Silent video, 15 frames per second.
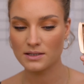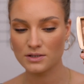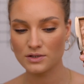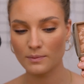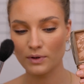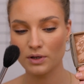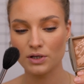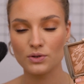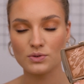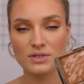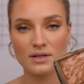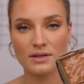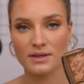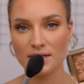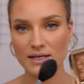So I'm gonna
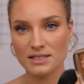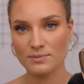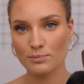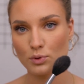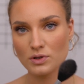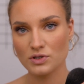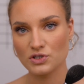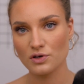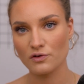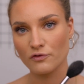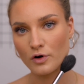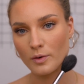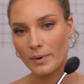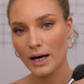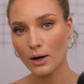use this bronzer
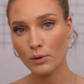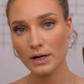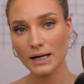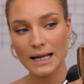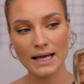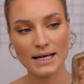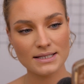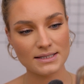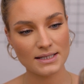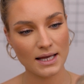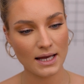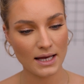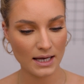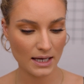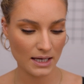from Hourglass,
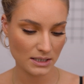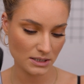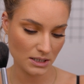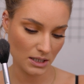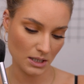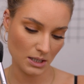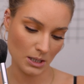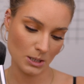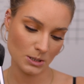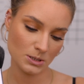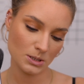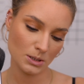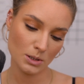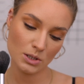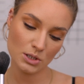and
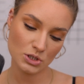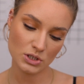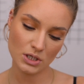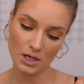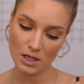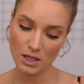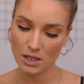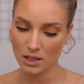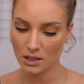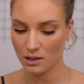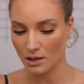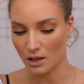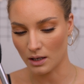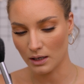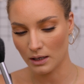it's in the
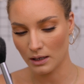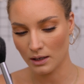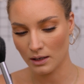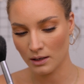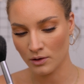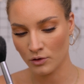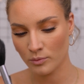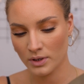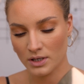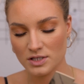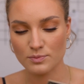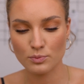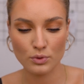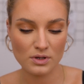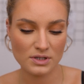shade
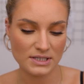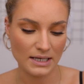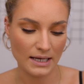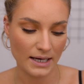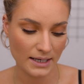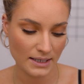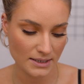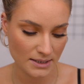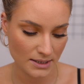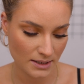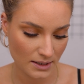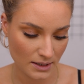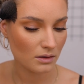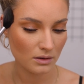Luminous Bronze Light.